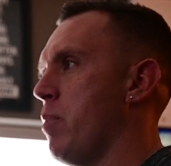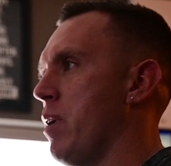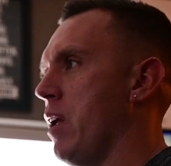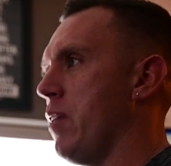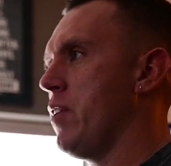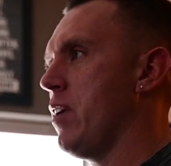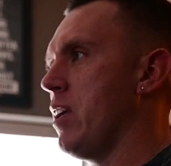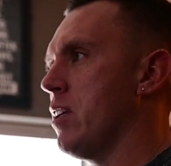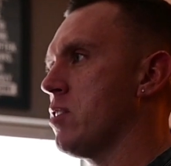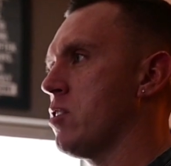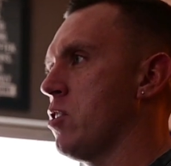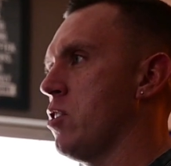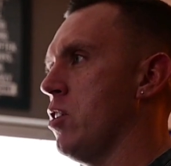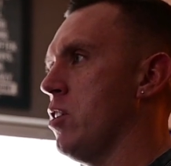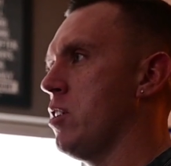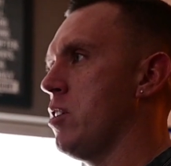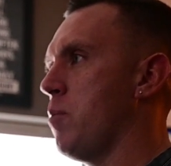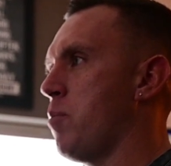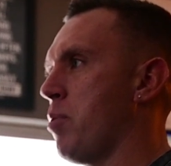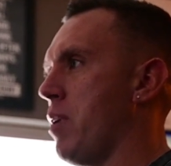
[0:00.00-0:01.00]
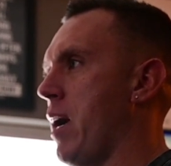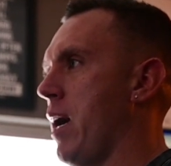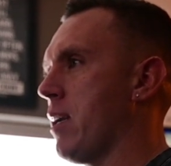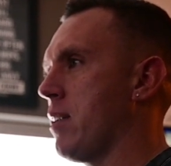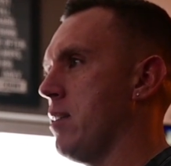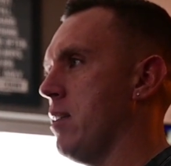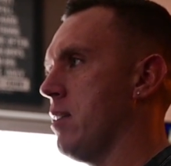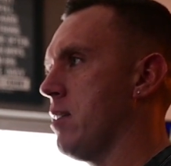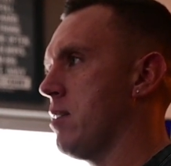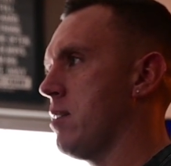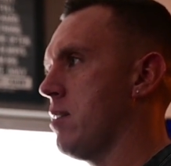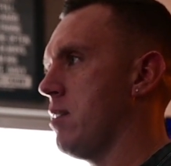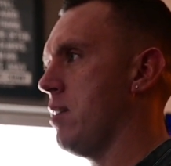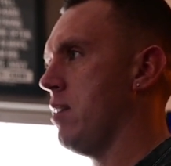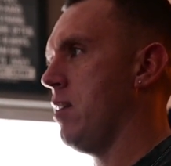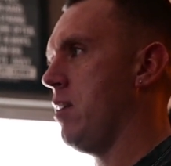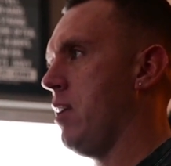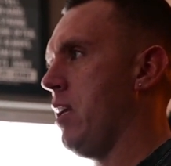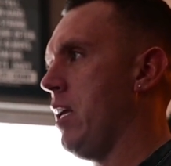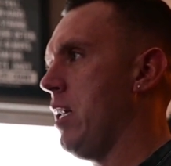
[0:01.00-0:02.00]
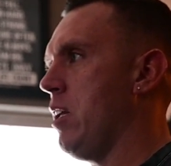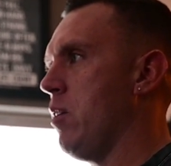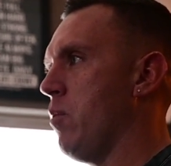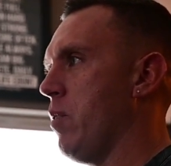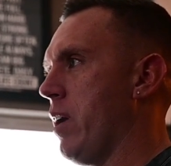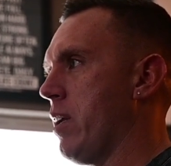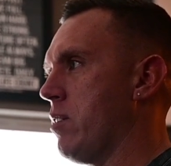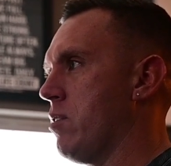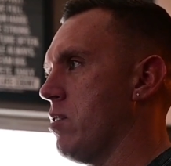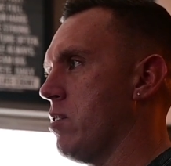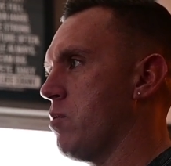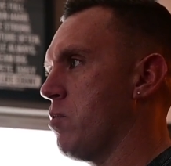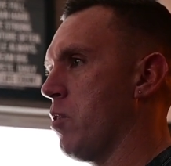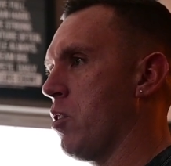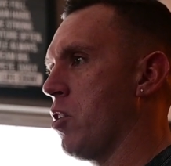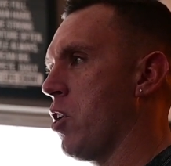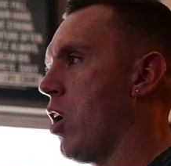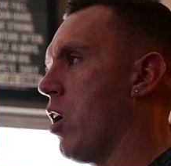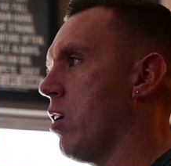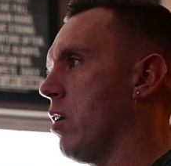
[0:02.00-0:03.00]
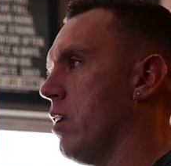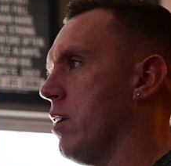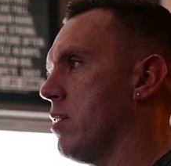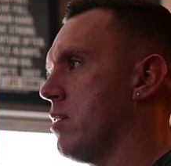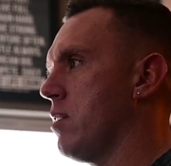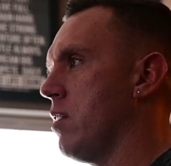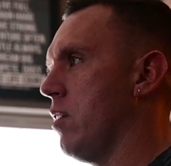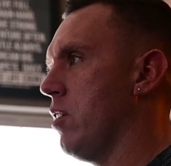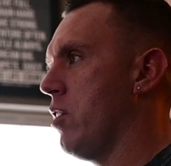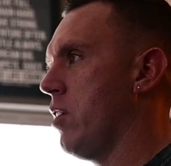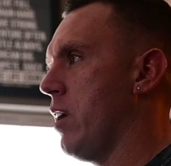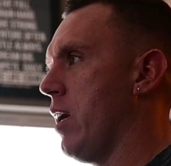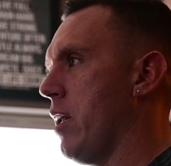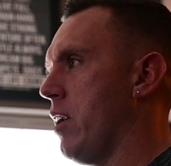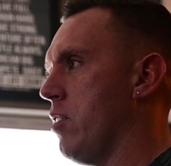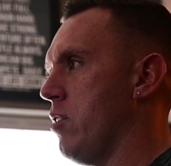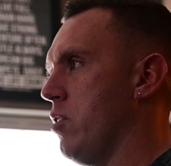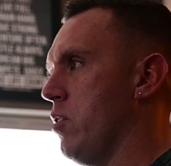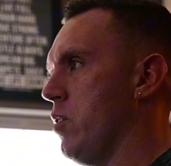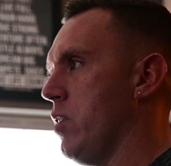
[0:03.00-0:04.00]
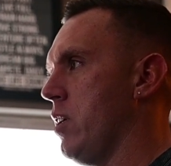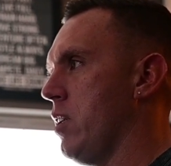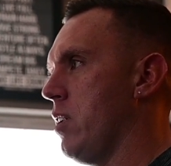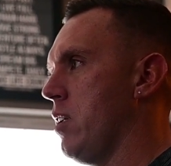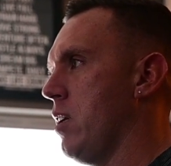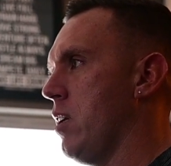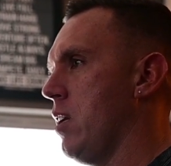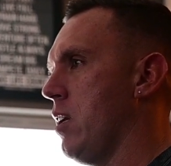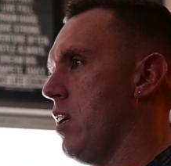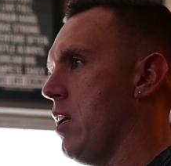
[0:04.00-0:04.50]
But I think it's good to practice like, just regardless, to learn how to do it,